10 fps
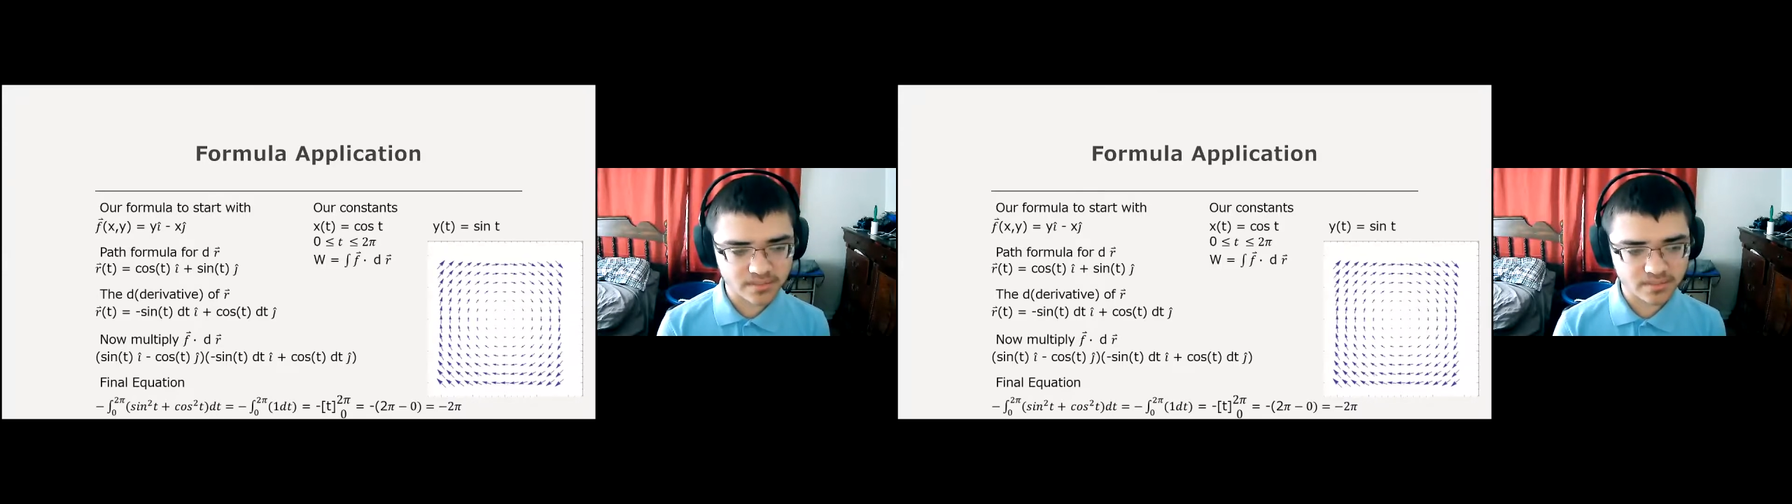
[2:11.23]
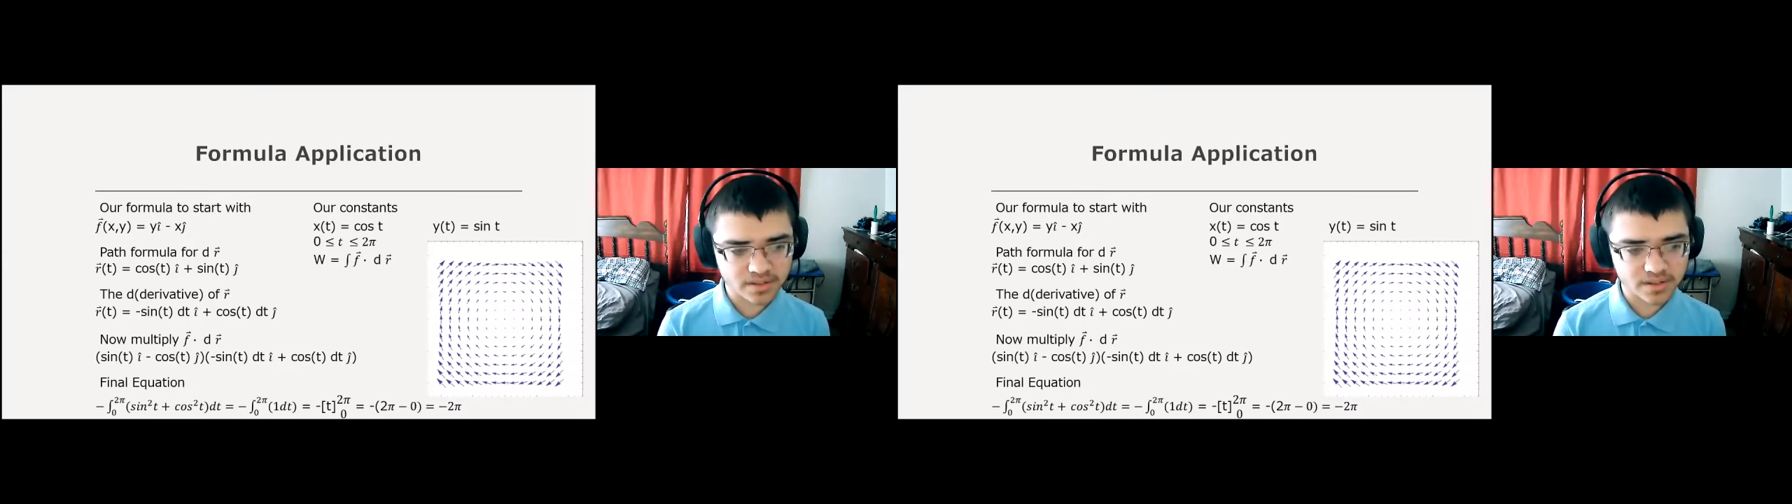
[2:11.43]

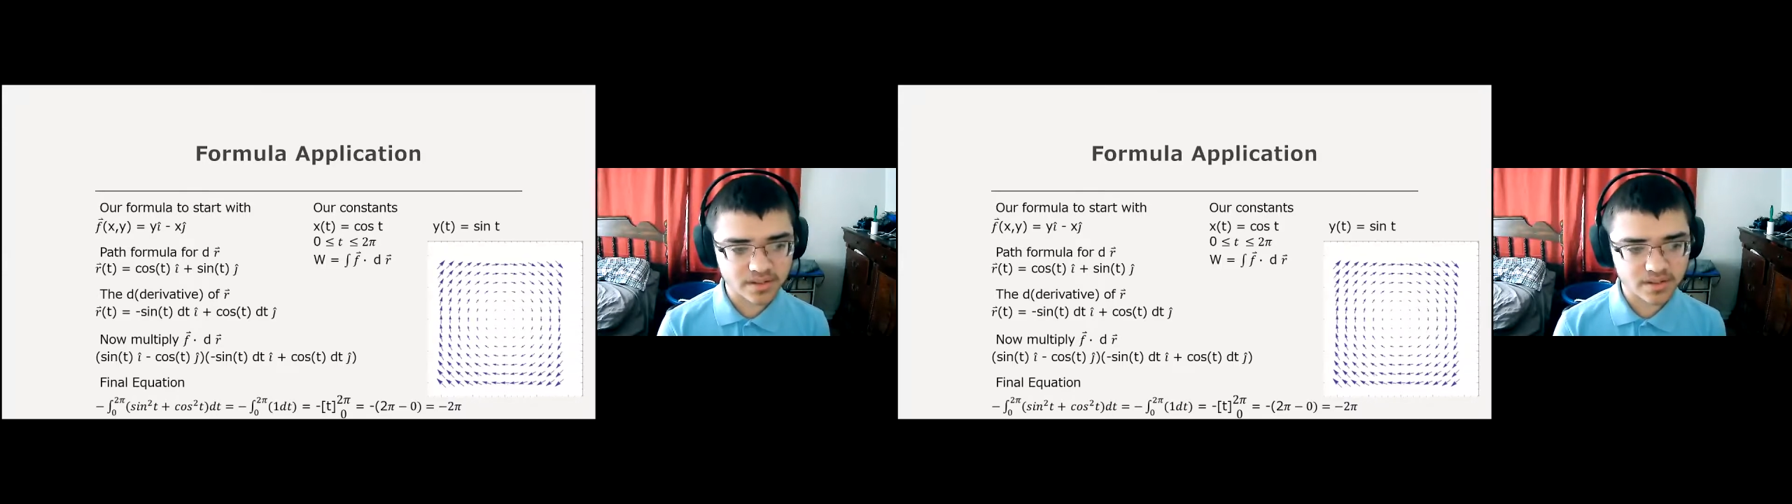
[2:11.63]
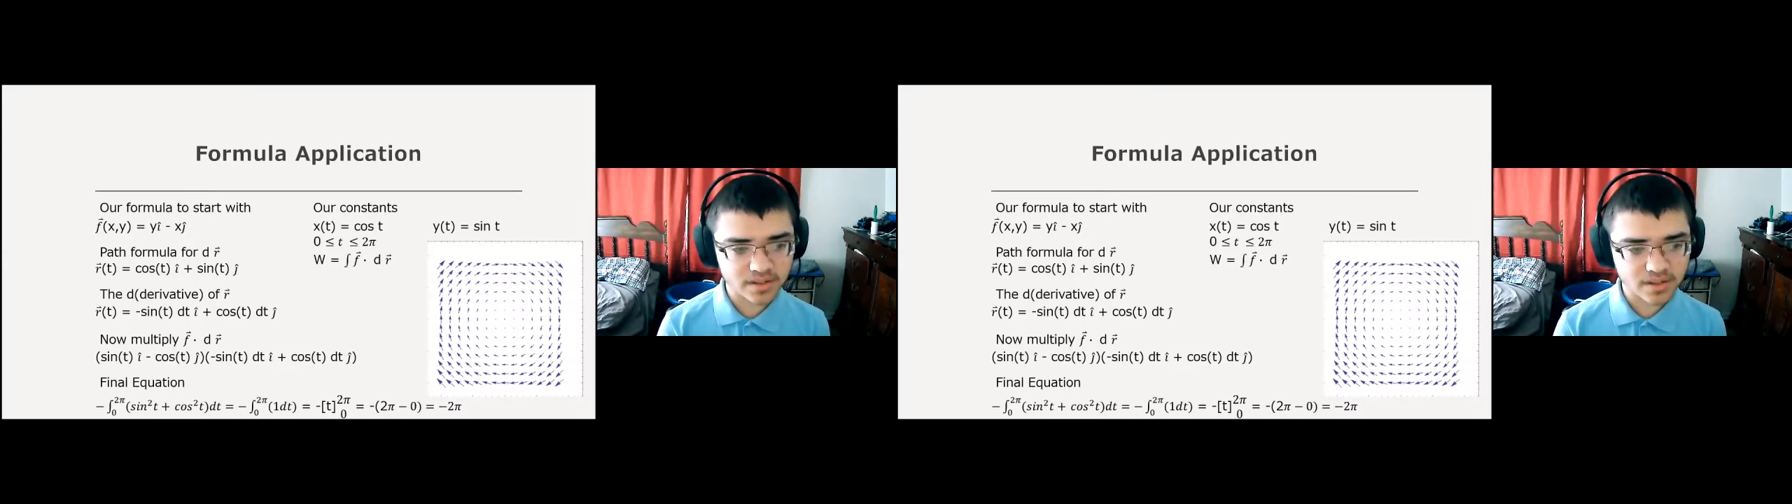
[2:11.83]
equal
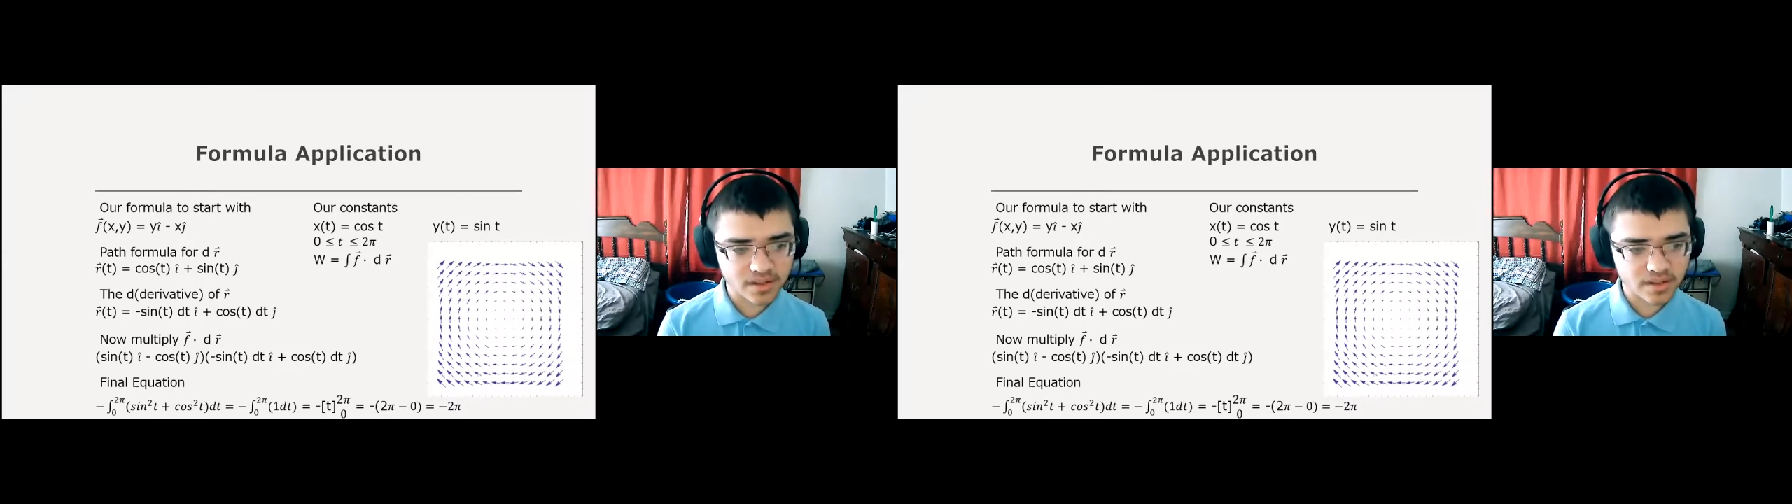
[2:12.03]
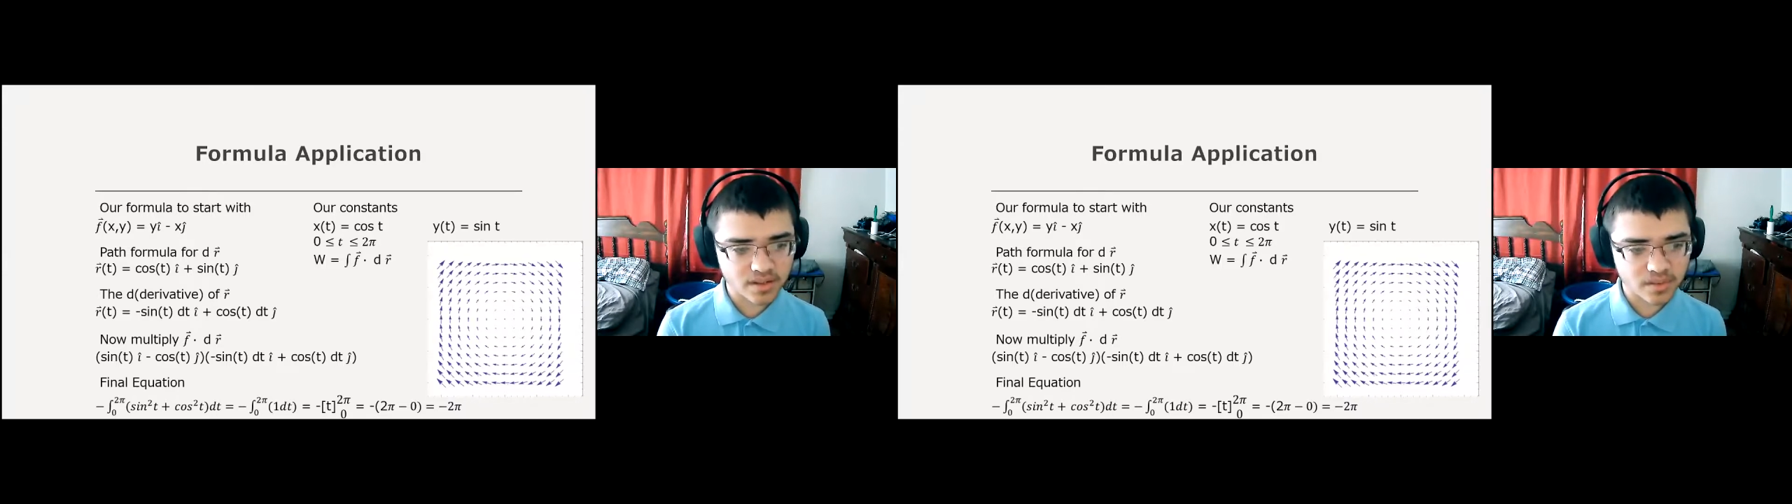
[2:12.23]
to
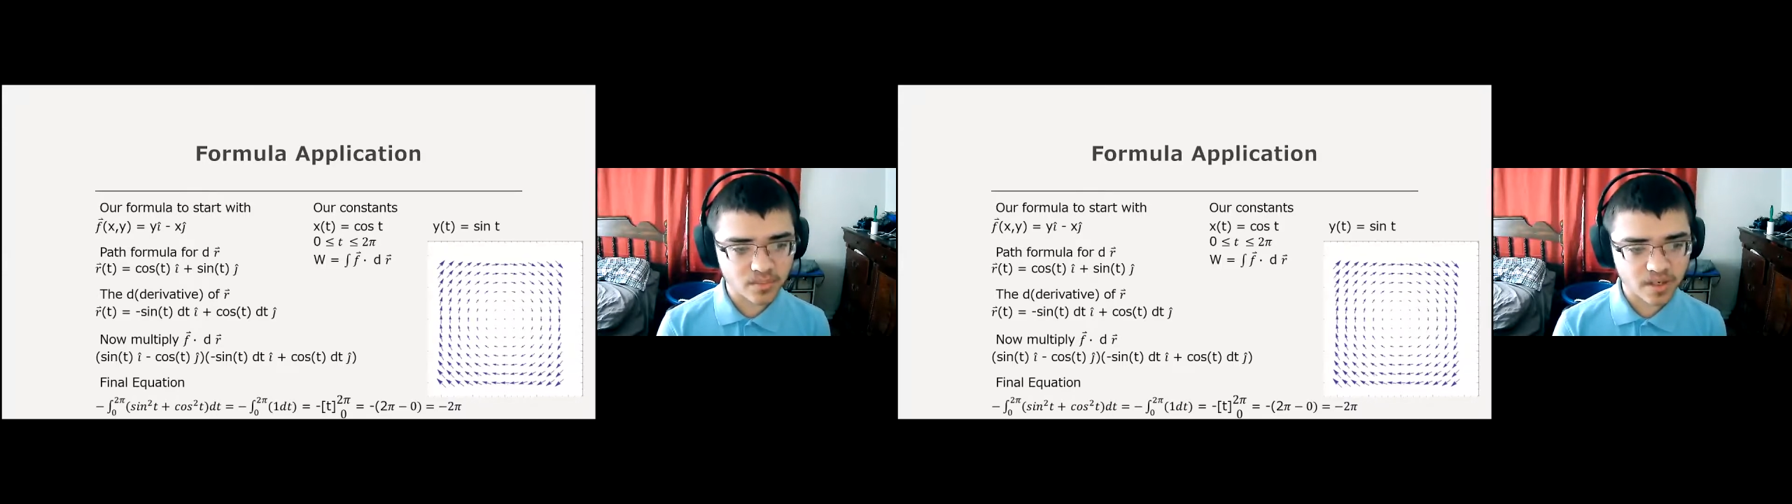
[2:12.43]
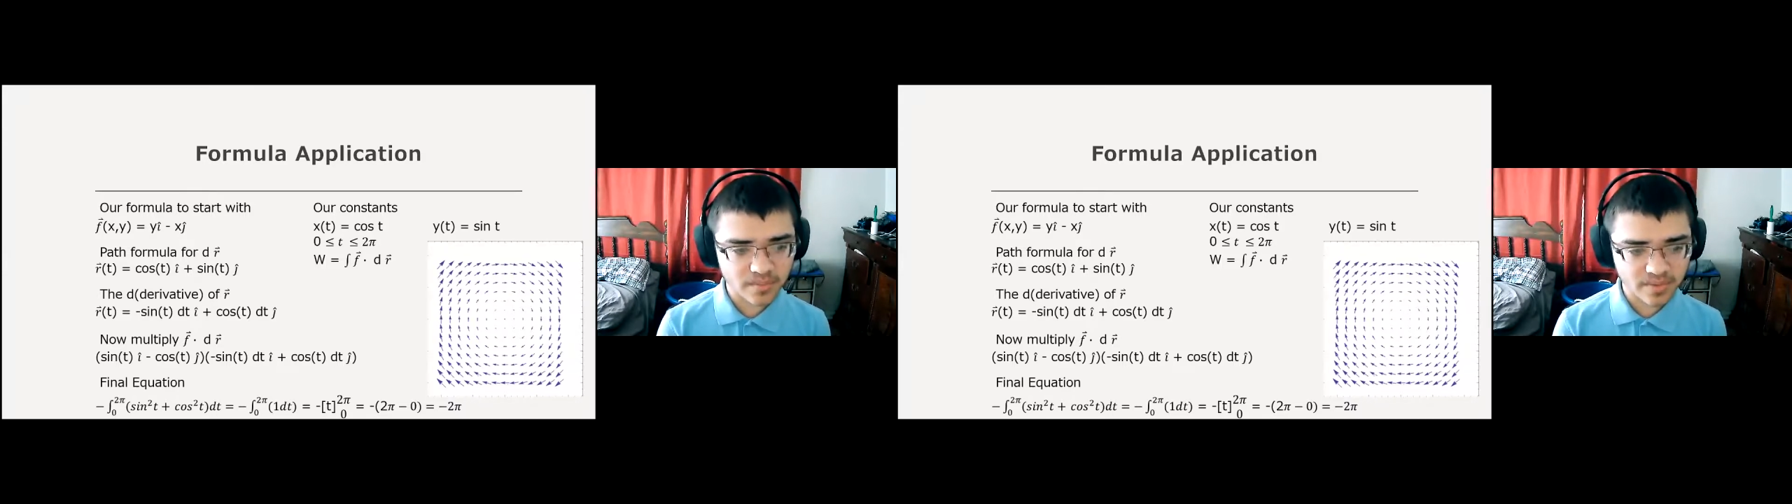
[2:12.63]

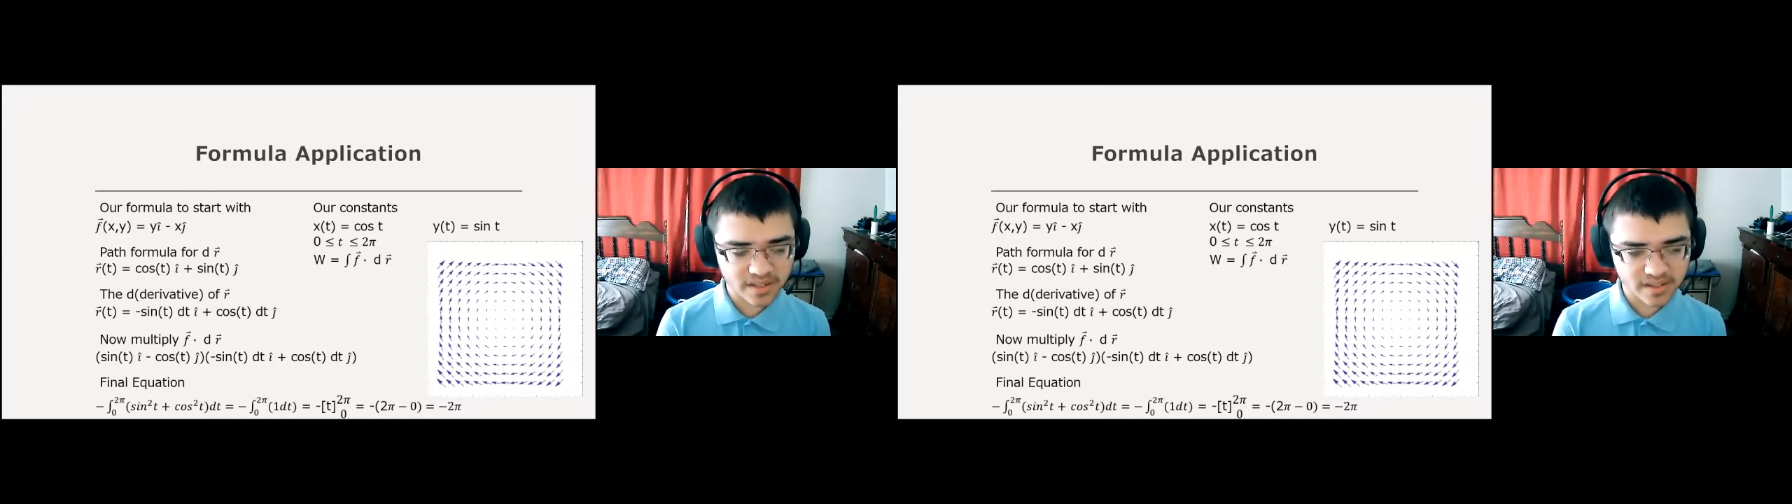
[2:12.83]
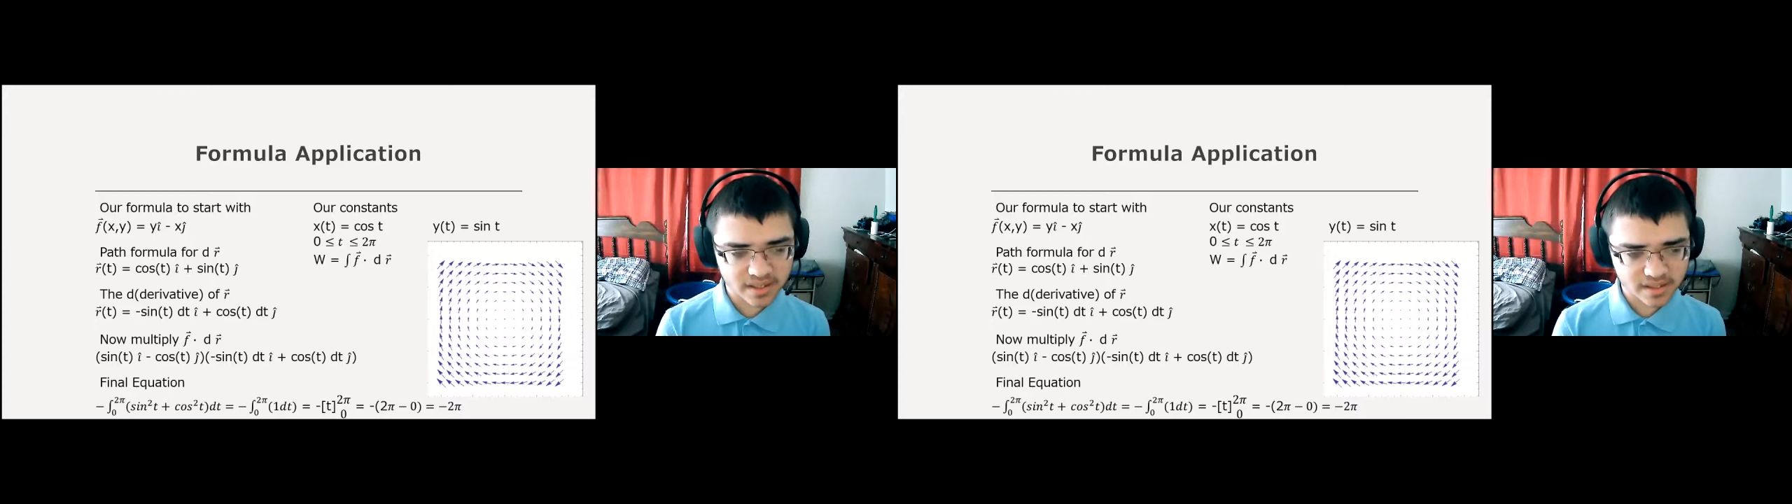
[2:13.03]
y
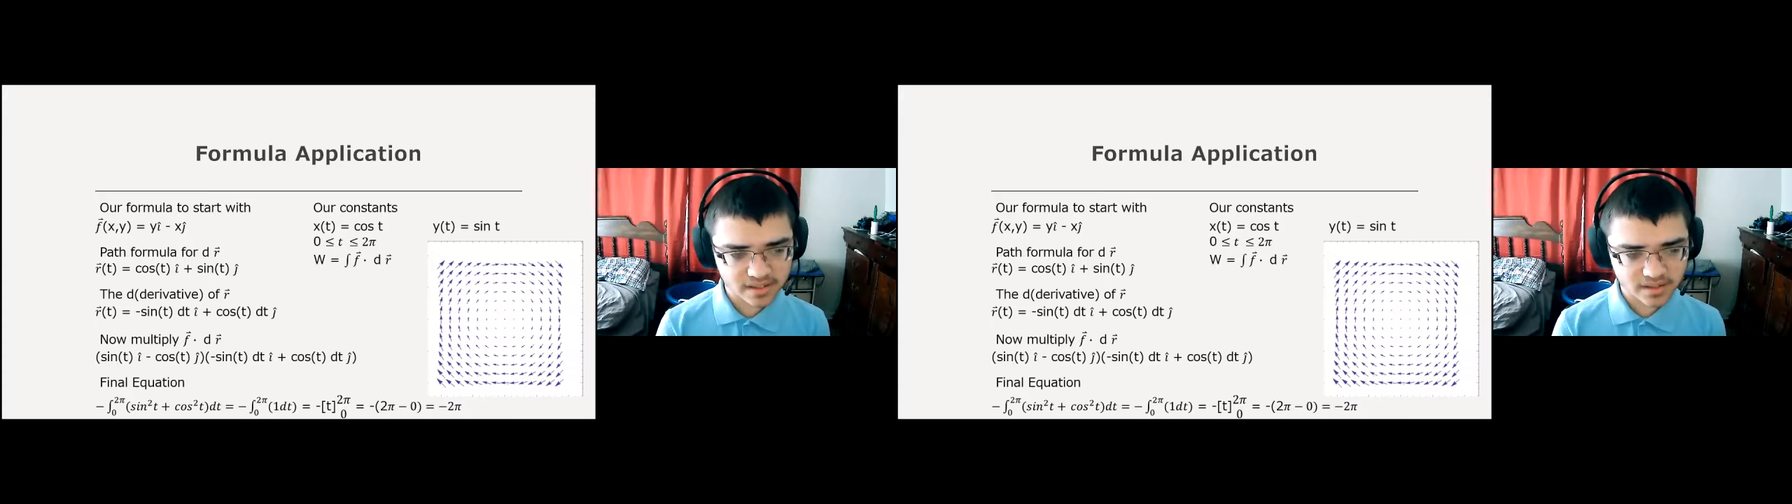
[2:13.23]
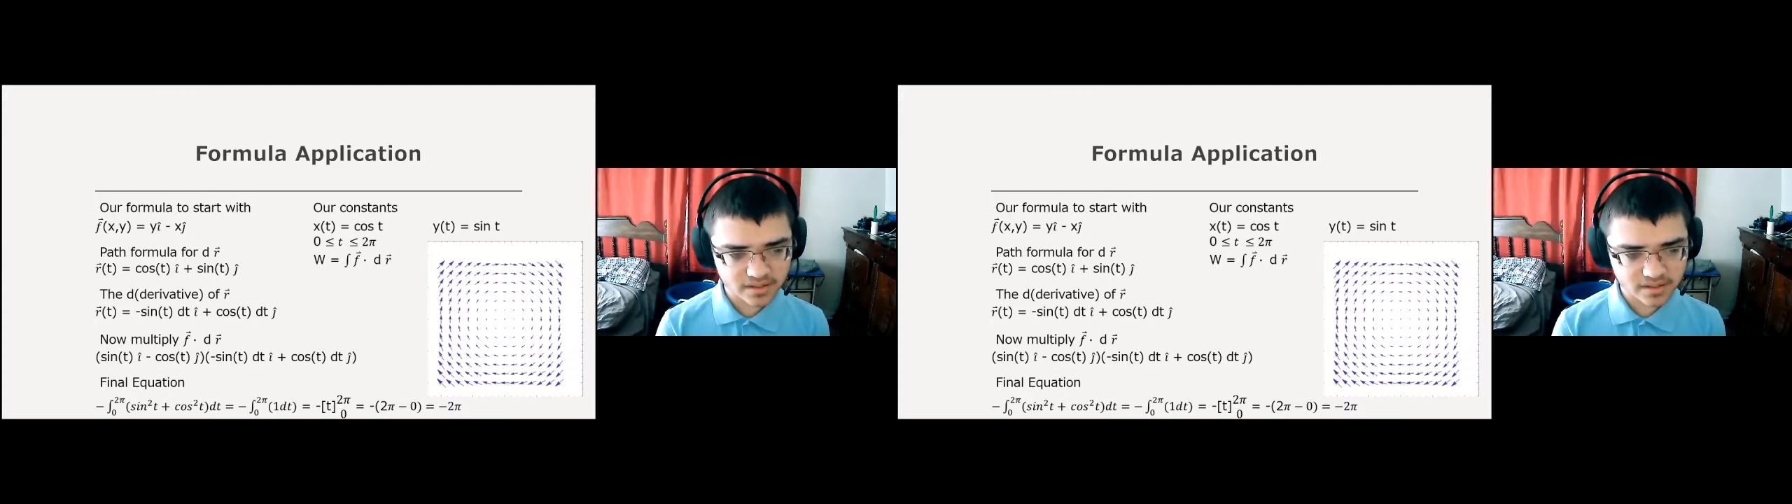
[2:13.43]
minus x,